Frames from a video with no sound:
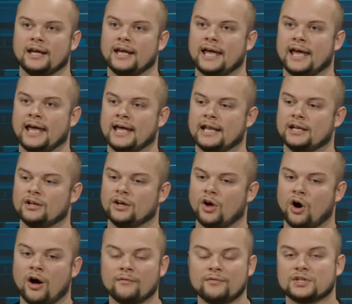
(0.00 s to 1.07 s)
And
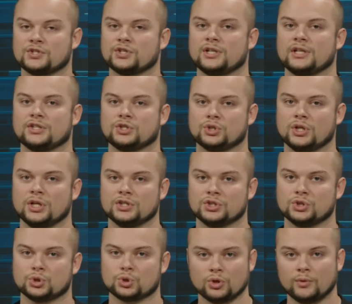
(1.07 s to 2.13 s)
obviously it's
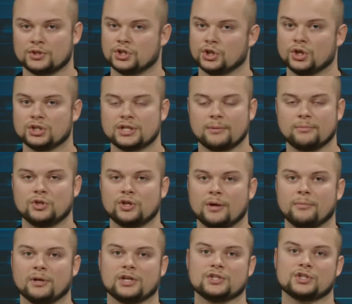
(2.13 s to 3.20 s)
true. It's a good time to do that
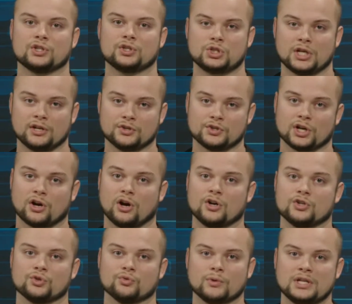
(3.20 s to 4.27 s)
because channels like ours
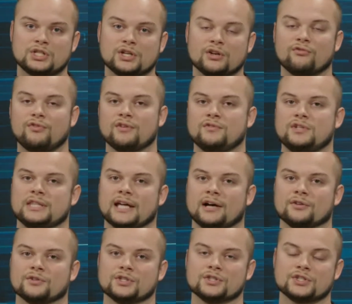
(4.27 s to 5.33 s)
are reaching
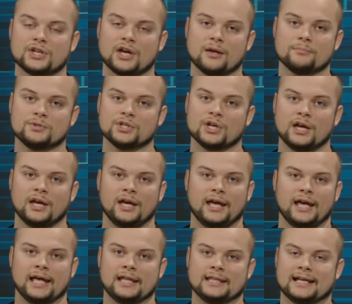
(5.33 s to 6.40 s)
50,000 subs.
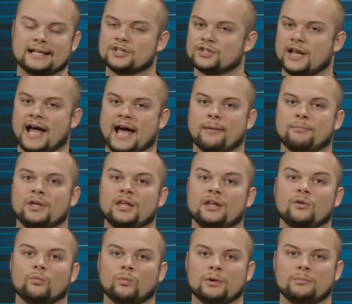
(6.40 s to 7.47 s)
And that doesn't
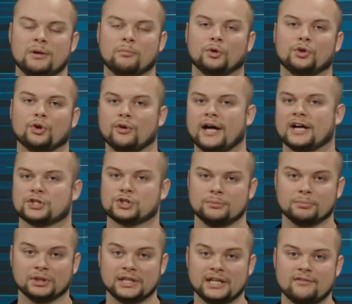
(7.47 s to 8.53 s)
happen when people don't actually
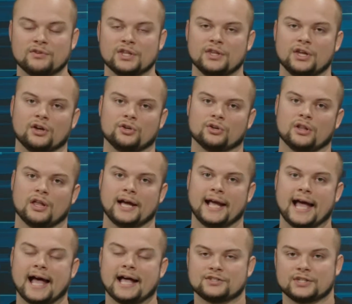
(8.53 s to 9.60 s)
believe in the underlying
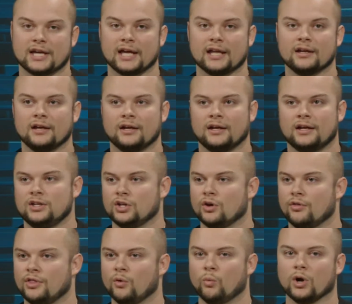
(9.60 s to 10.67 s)
asset,
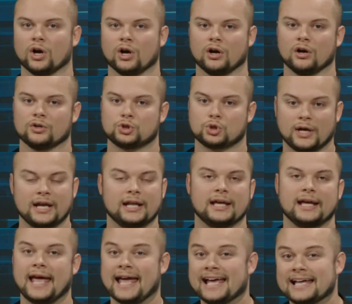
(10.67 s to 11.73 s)
that we're trading
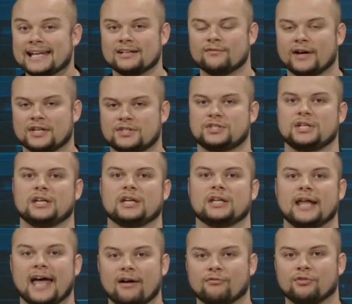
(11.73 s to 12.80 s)
and investing in
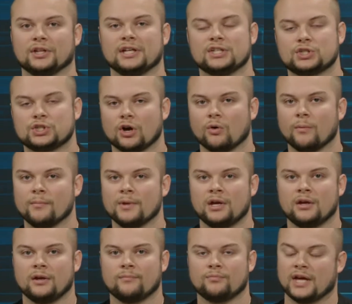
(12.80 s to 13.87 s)
heavily. So
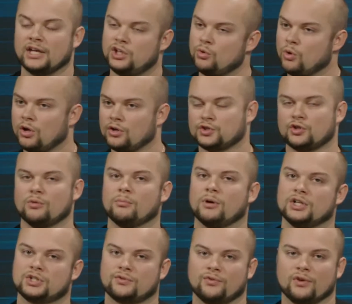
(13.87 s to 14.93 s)
thank you all so
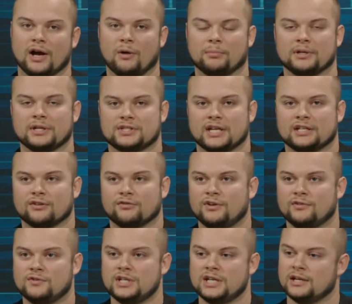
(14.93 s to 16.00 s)
much for helping us get to
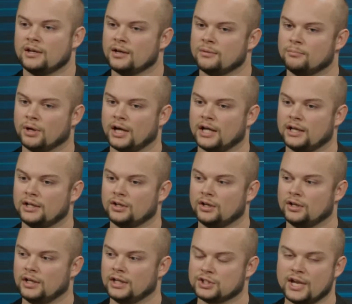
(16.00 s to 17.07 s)
50. But
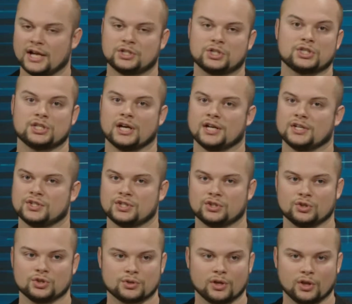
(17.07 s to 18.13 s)
it's not just us.
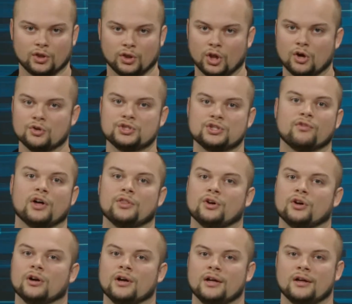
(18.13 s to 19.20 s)
There's loads of
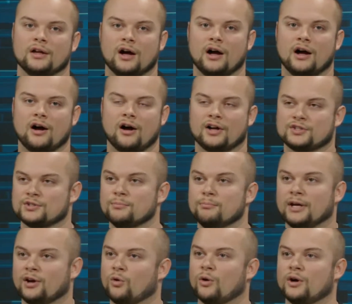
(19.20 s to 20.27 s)
other awesome
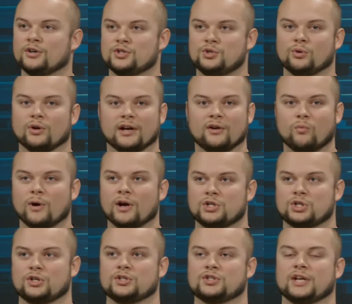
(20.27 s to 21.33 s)
Bitcoiners who are going to wear
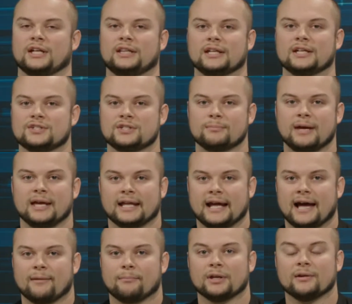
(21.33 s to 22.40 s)
shirts like this to make it
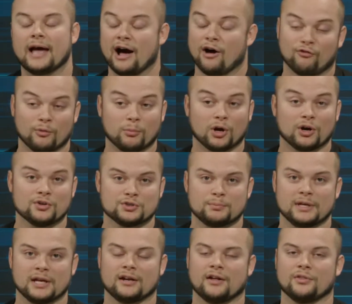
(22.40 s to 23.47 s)
happen. Alpha Bros
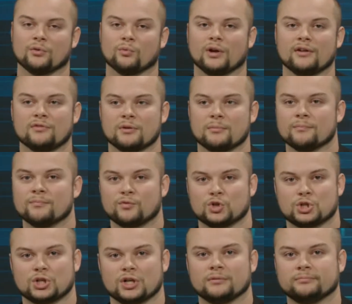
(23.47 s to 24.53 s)
being another one of them for sure.